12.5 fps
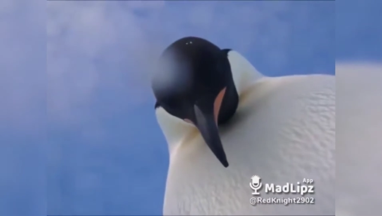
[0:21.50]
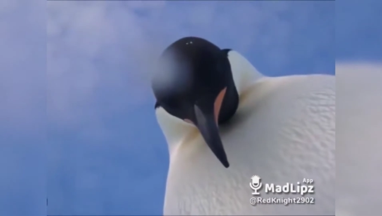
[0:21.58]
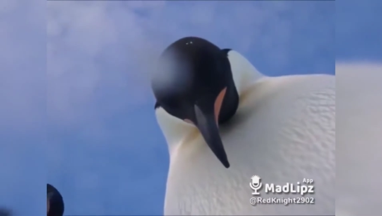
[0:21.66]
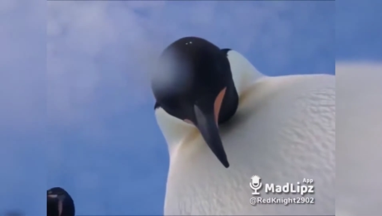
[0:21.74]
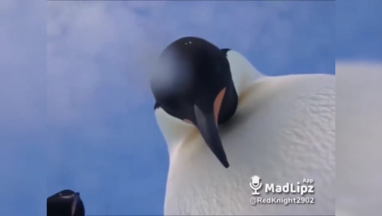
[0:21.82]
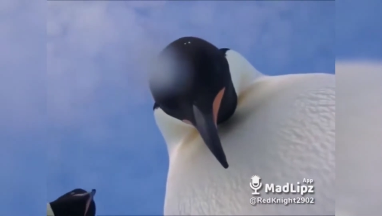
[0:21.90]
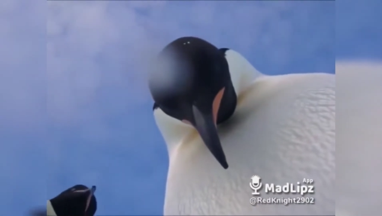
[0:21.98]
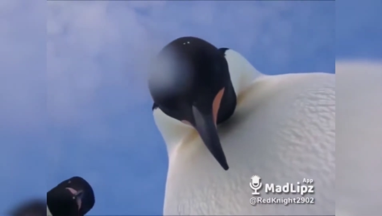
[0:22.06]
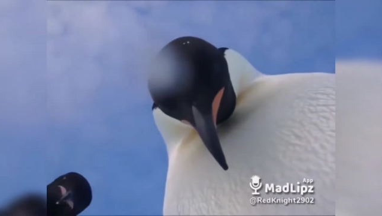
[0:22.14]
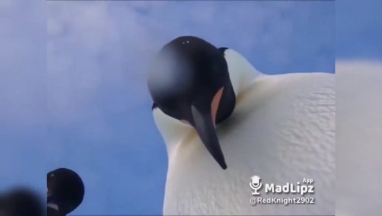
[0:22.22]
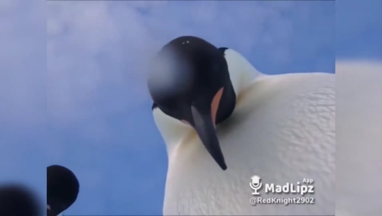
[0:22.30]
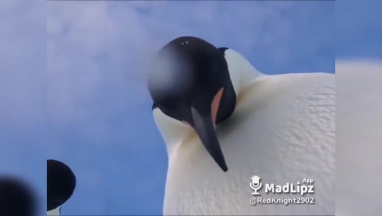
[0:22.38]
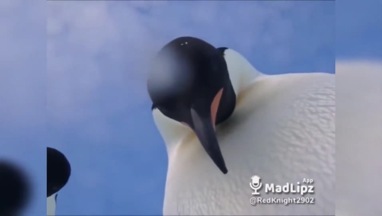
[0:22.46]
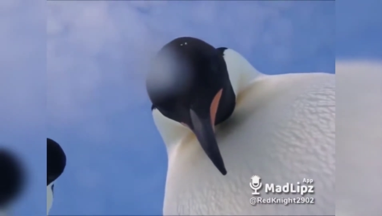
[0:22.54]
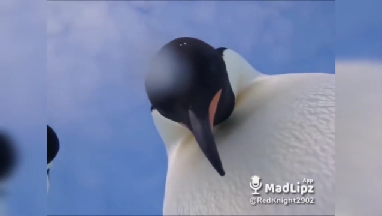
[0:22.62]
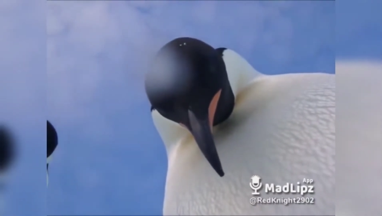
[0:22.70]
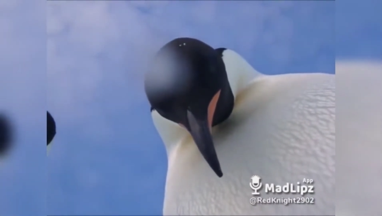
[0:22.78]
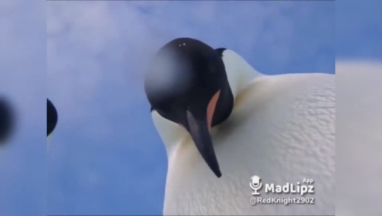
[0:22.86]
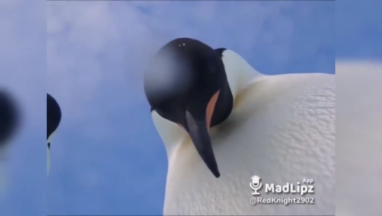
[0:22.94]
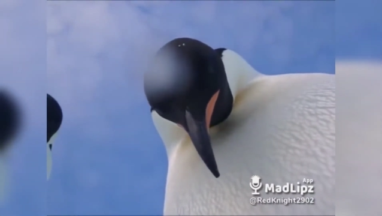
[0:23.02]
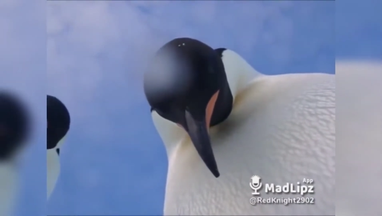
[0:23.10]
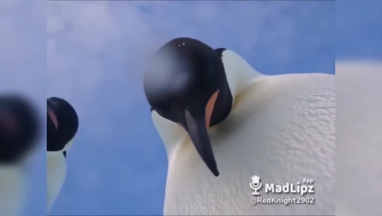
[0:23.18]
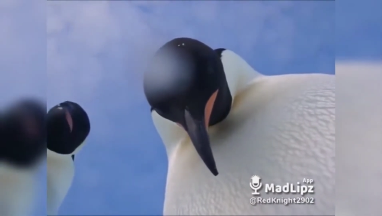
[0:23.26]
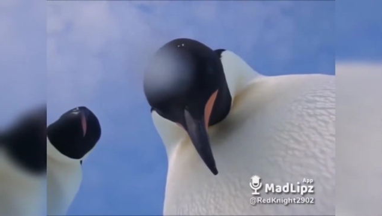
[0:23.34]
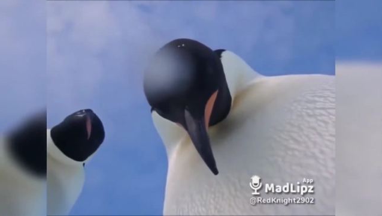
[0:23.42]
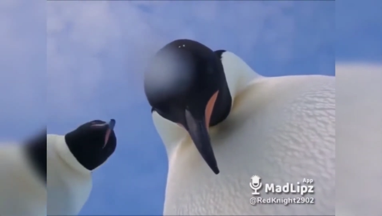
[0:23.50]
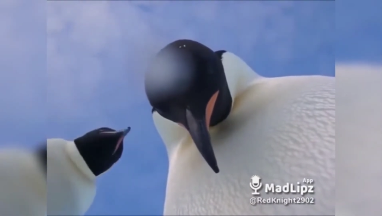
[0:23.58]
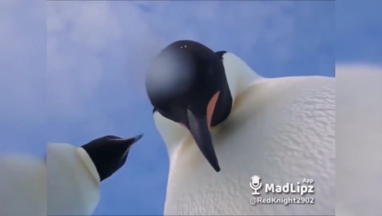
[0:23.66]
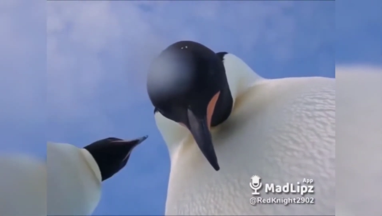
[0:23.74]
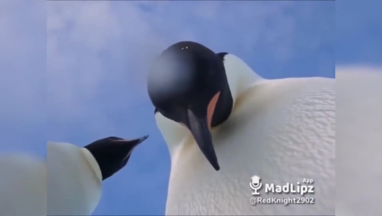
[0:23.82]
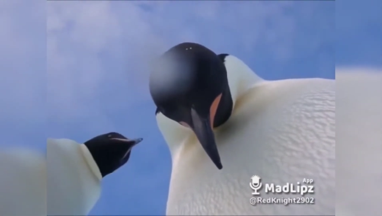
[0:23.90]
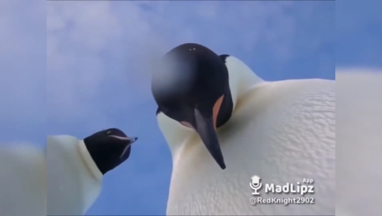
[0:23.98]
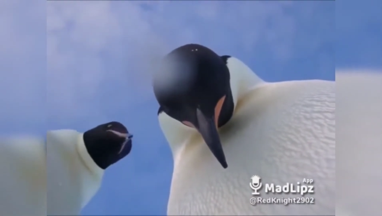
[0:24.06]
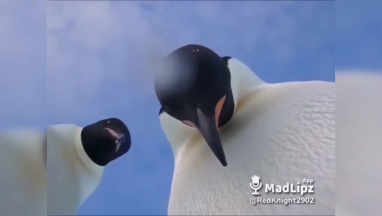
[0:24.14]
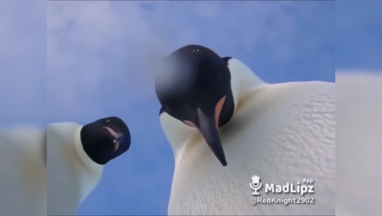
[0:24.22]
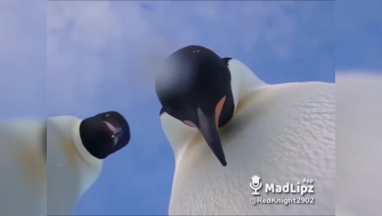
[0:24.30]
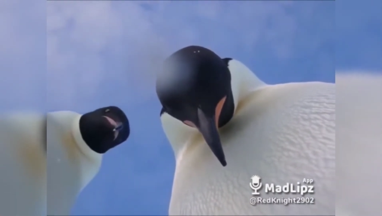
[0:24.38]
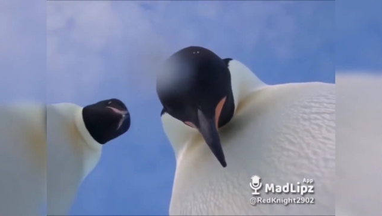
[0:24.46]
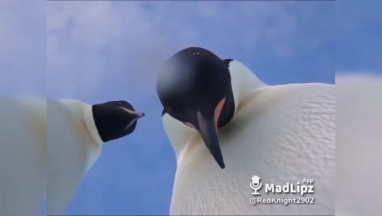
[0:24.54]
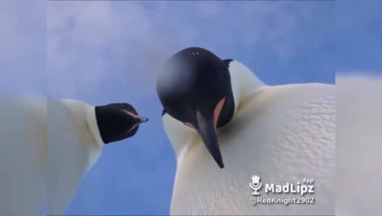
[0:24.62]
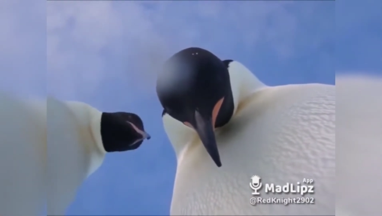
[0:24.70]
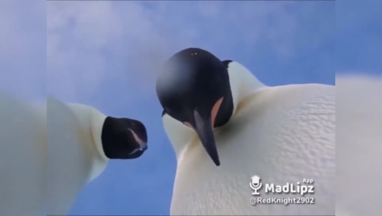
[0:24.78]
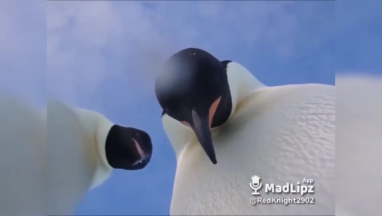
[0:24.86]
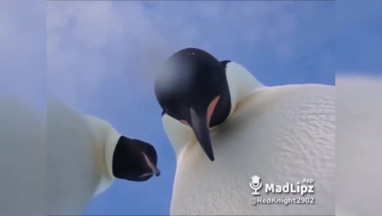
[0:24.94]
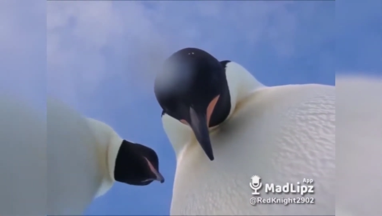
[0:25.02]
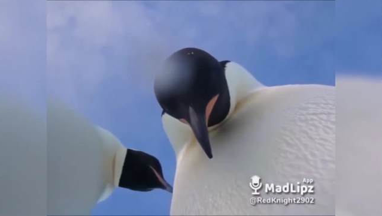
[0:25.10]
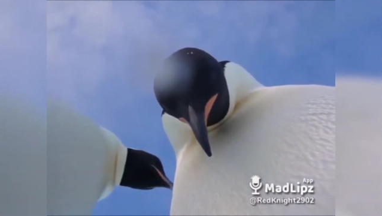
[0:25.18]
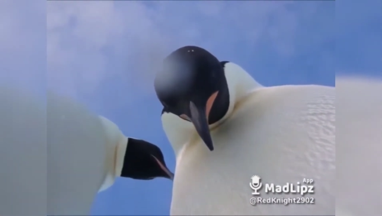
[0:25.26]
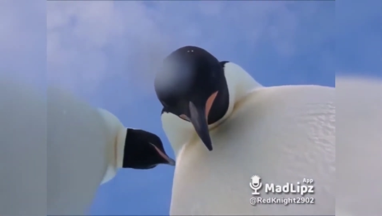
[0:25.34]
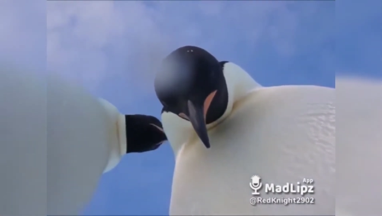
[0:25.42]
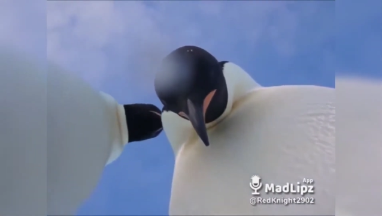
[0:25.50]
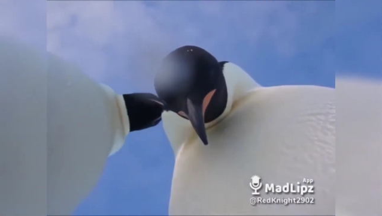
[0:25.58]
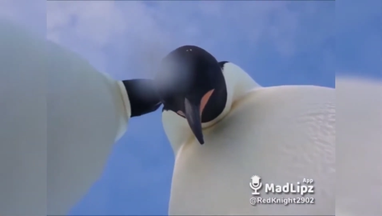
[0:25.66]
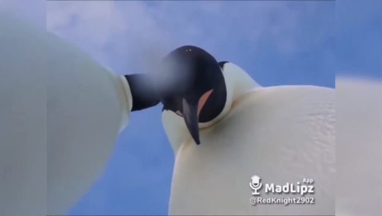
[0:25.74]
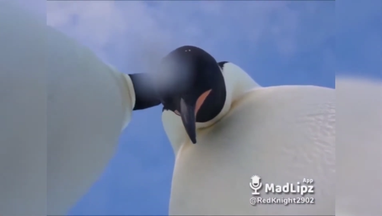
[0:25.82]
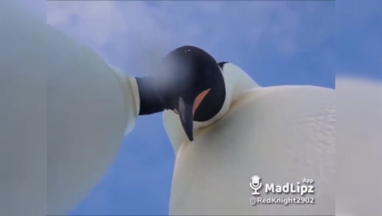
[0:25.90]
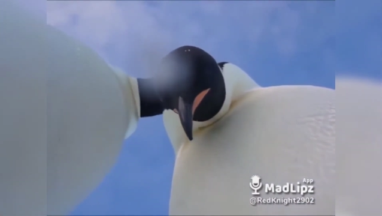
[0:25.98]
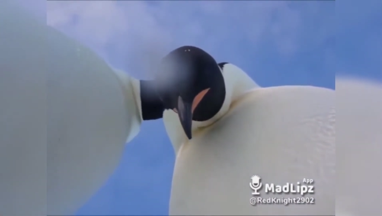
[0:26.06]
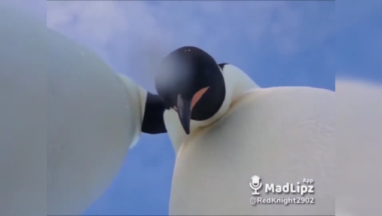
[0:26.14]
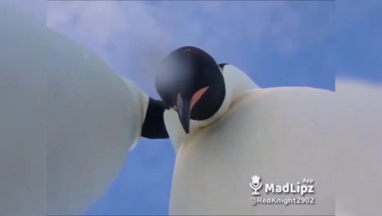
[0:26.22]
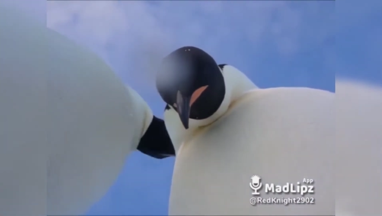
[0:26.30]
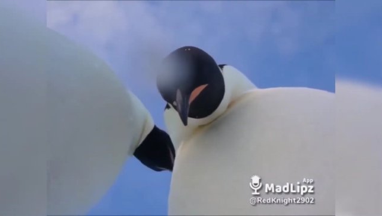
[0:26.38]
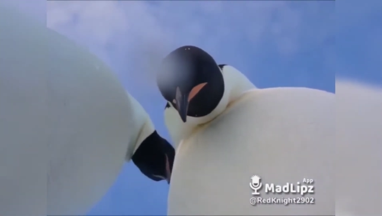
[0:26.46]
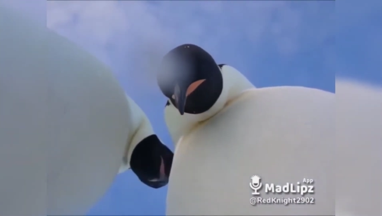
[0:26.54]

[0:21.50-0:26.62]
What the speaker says: Nobody's mouth can be seen.